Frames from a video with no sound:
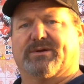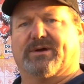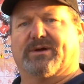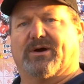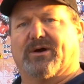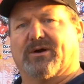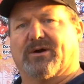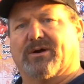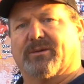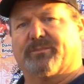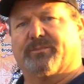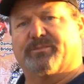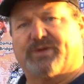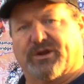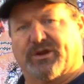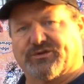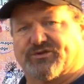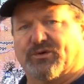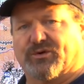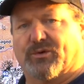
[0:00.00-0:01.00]
our
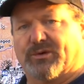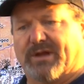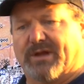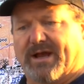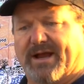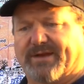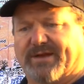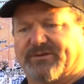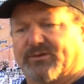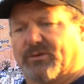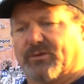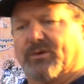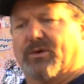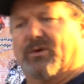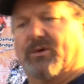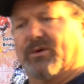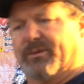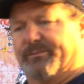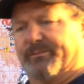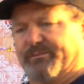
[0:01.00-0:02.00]
control lines
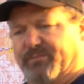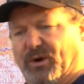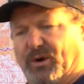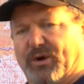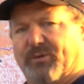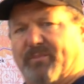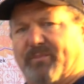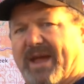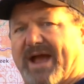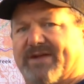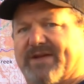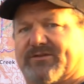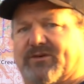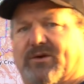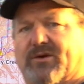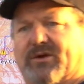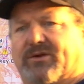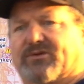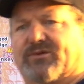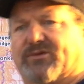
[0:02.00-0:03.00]
or burn past
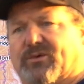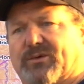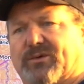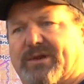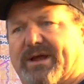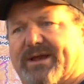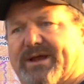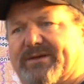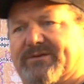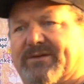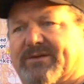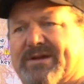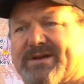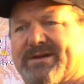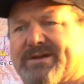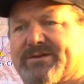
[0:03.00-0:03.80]
our control lines.